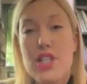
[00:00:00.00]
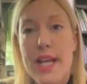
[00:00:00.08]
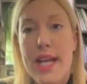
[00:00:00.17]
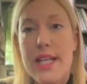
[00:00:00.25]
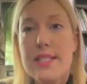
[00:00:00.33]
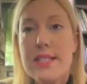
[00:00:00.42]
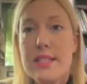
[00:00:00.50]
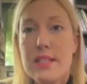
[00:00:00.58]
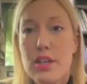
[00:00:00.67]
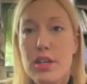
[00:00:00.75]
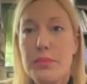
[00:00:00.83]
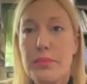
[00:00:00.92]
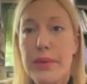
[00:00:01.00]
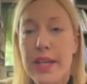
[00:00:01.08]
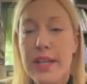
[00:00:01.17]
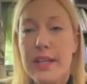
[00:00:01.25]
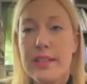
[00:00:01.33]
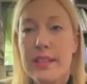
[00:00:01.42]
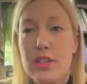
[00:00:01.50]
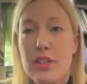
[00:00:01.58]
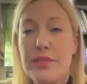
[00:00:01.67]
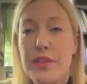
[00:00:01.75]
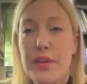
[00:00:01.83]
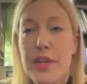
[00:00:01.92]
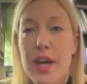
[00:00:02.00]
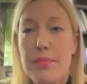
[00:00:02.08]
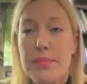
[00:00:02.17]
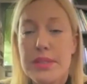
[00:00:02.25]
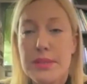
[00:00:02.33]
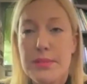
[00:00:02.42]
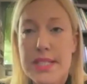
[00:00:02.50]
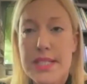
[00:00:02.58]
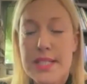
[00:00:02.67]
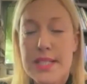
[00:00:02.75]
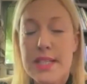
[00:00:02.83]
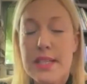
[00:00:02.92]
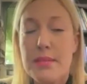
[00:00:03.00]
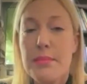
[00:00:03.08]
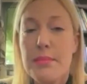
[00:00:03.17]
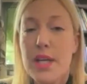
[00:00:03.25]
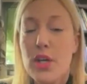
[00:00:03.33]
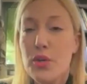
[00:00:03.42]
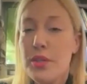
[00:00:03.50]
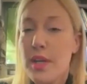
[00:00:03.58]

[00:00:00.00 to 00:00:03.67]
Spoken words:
chances are not big and they're not very optimistic. My own